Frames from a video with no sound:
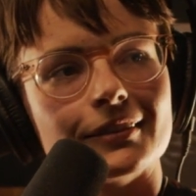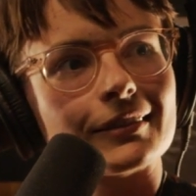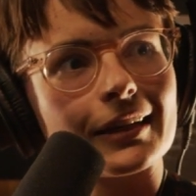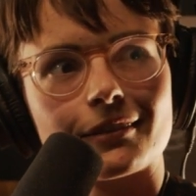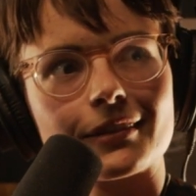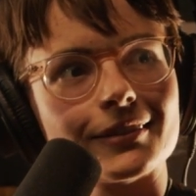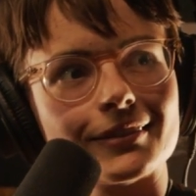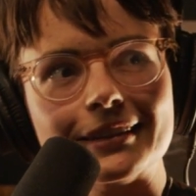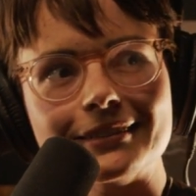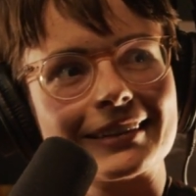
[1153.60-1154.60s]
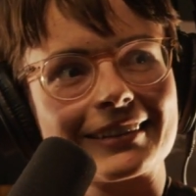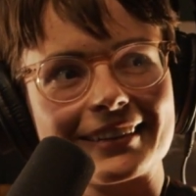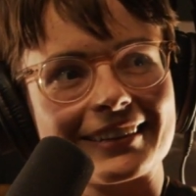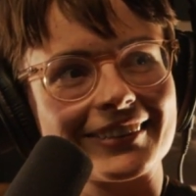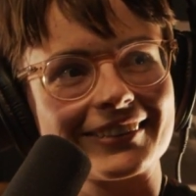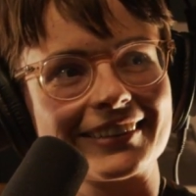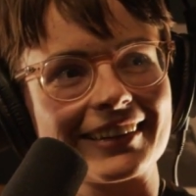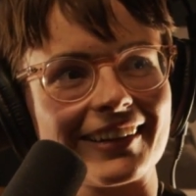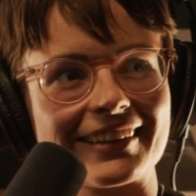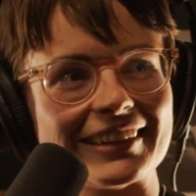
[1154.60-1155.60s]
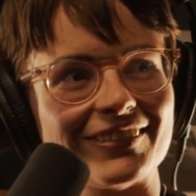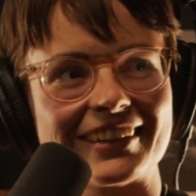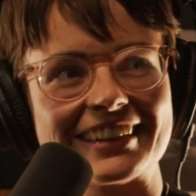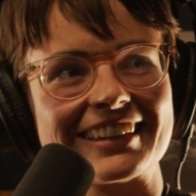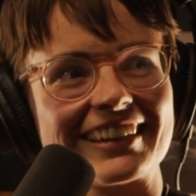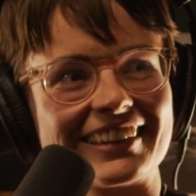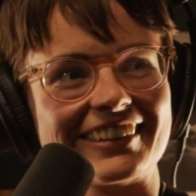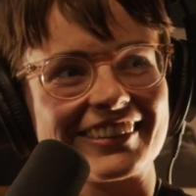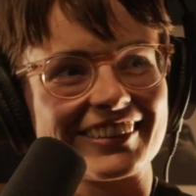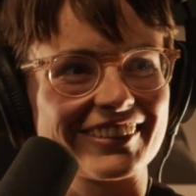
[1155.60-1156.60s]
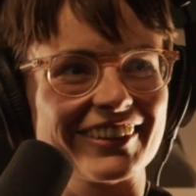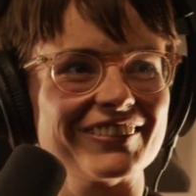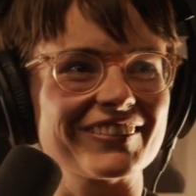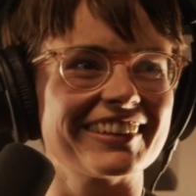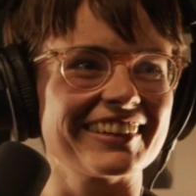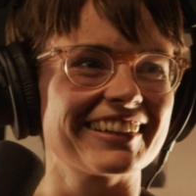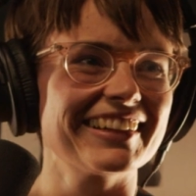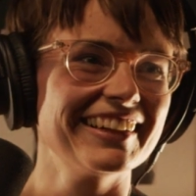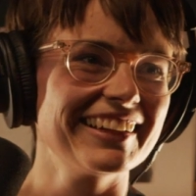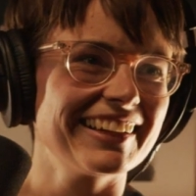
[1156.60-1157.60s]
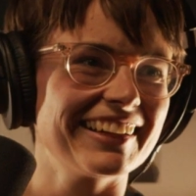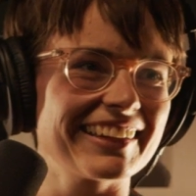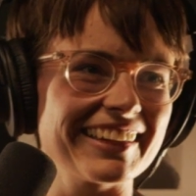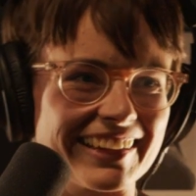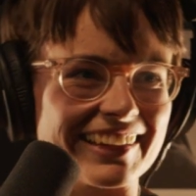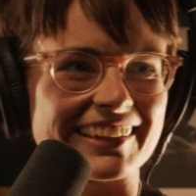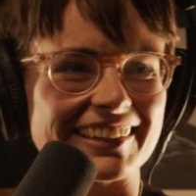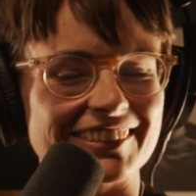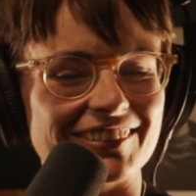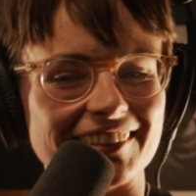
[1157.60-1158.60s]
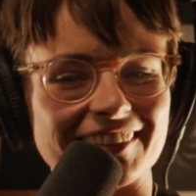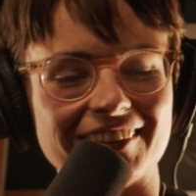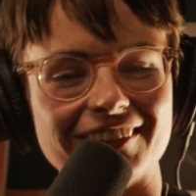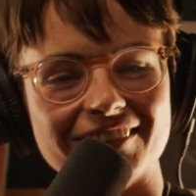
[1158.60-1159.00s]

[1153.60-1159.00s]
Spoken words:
carry on doing things without anybody telling you to stop. Yeah, it's been cool.